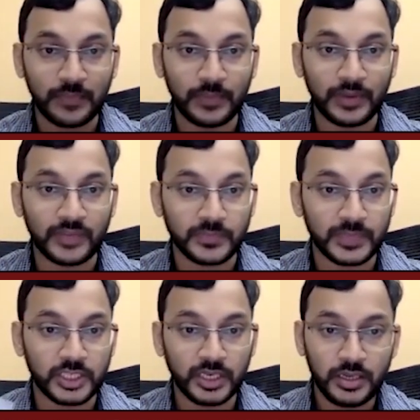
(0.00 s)
previous
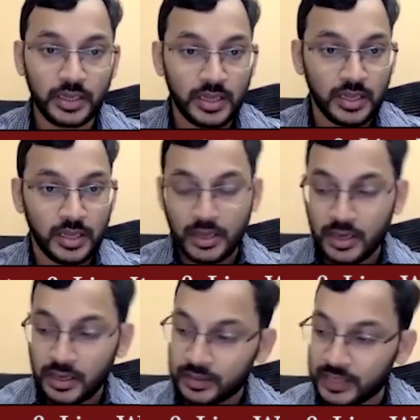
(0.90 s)
picture,
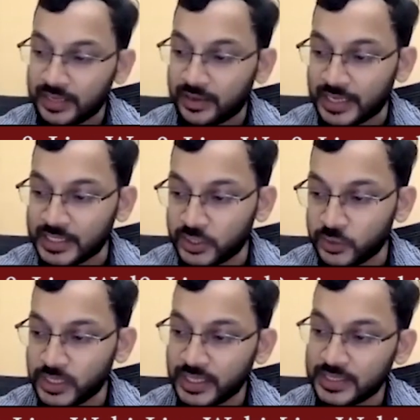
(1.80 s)
the
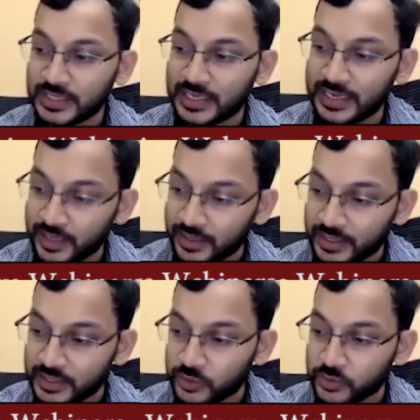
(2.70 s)
transducer is a linear
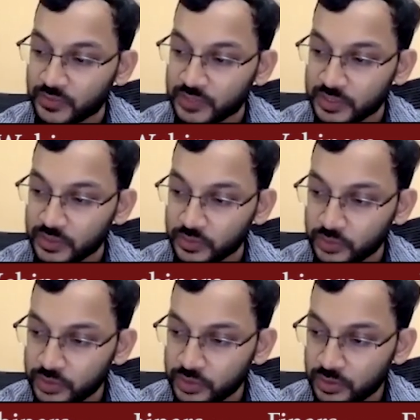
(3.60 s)
transducer which is used.